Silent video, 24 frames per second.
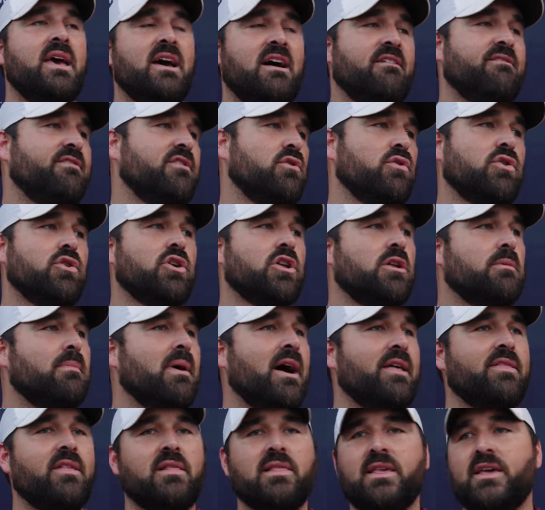I feel good
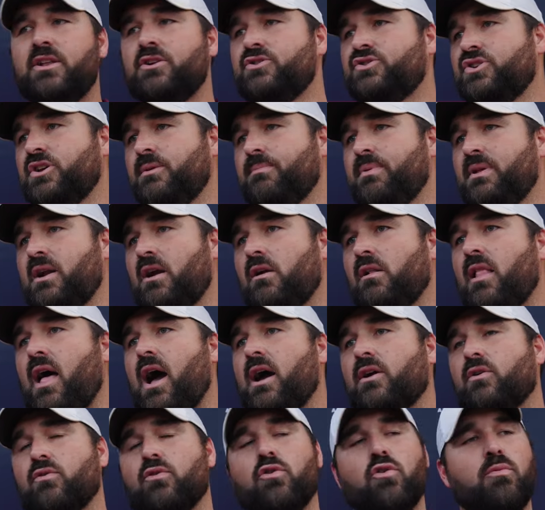about the leadership in our
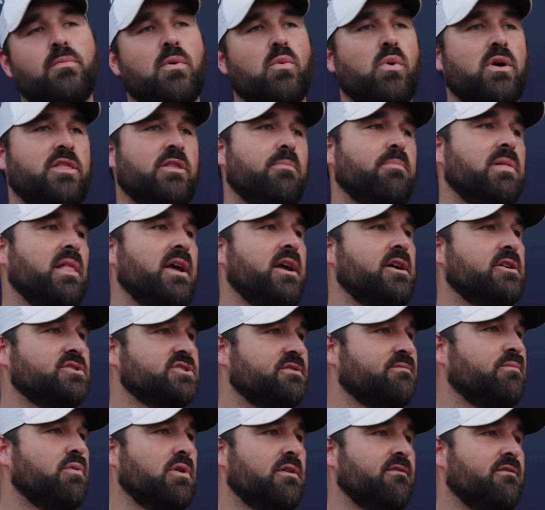locker room and what the players
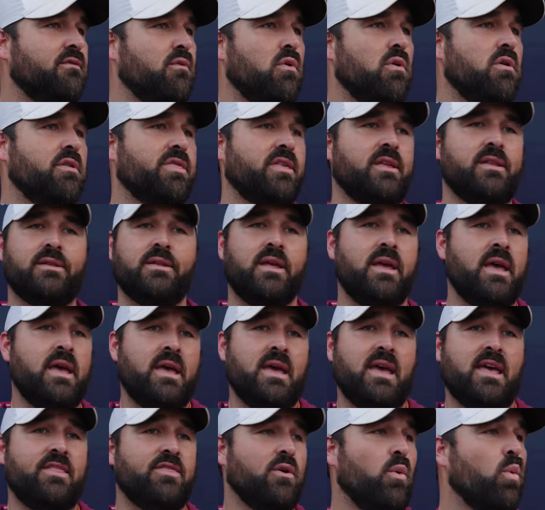have put forth
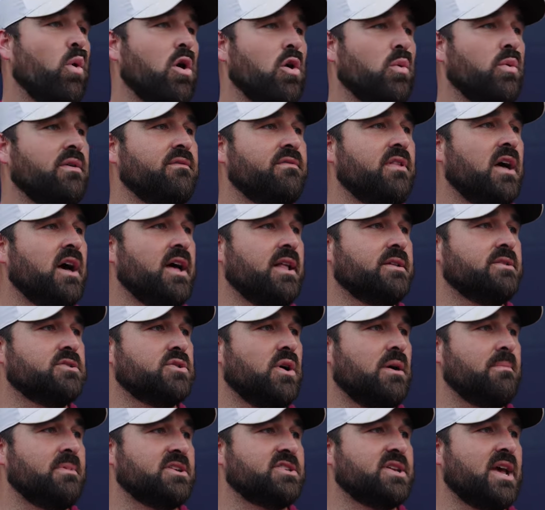and the work we've done.
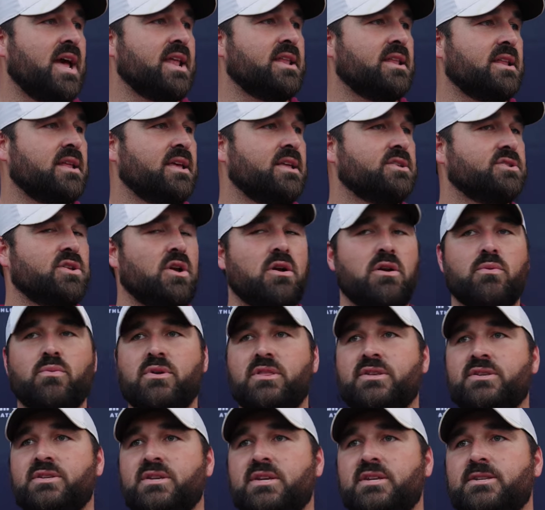So I'm excited to get started
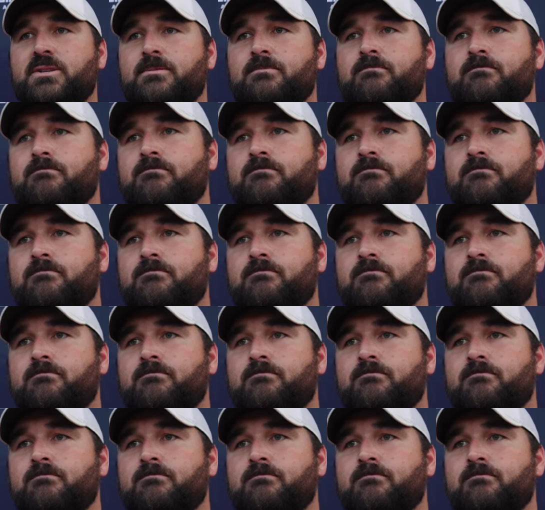with the season.